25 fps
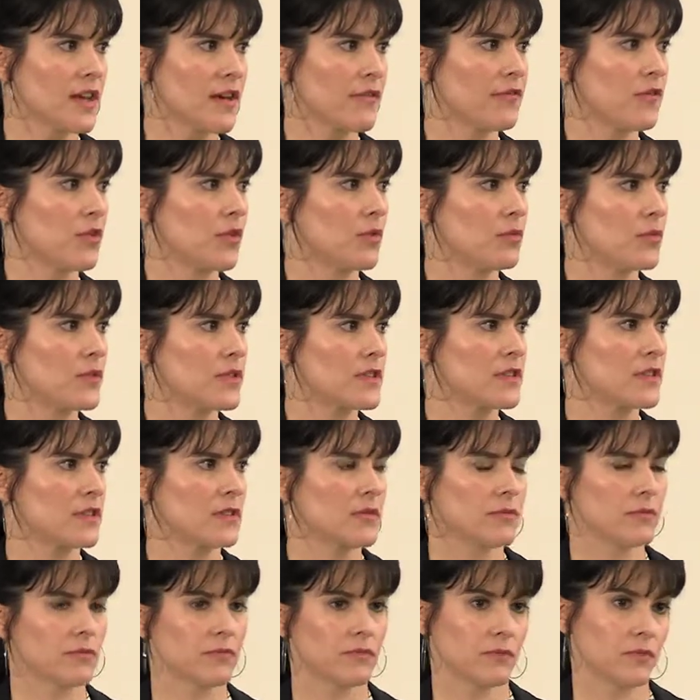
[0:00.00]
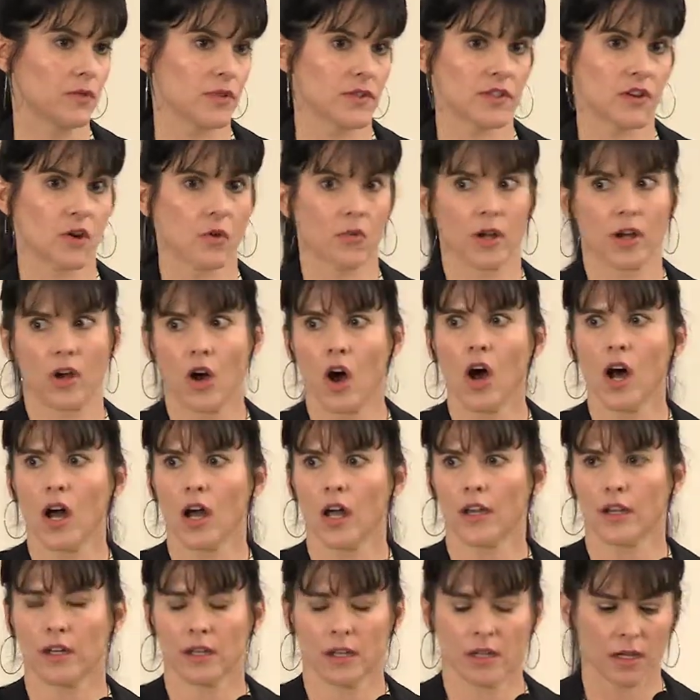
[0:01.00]
effort was going
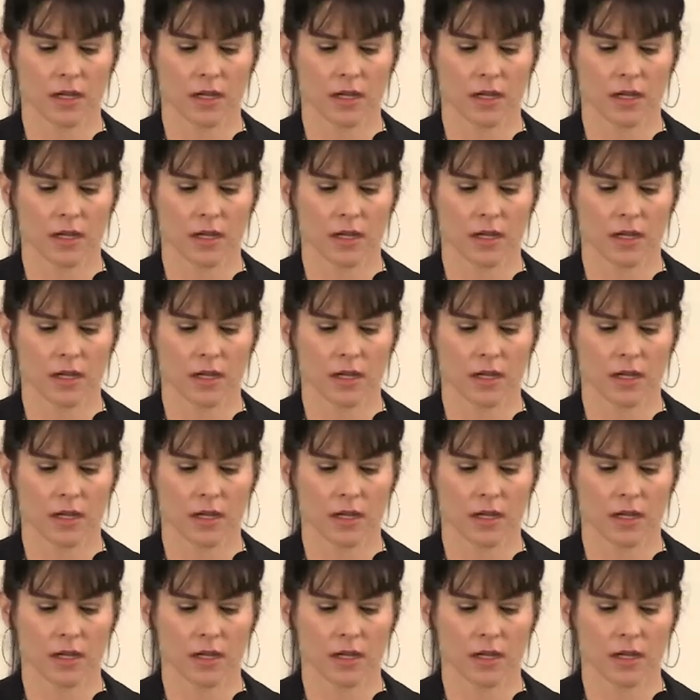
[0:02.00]
on.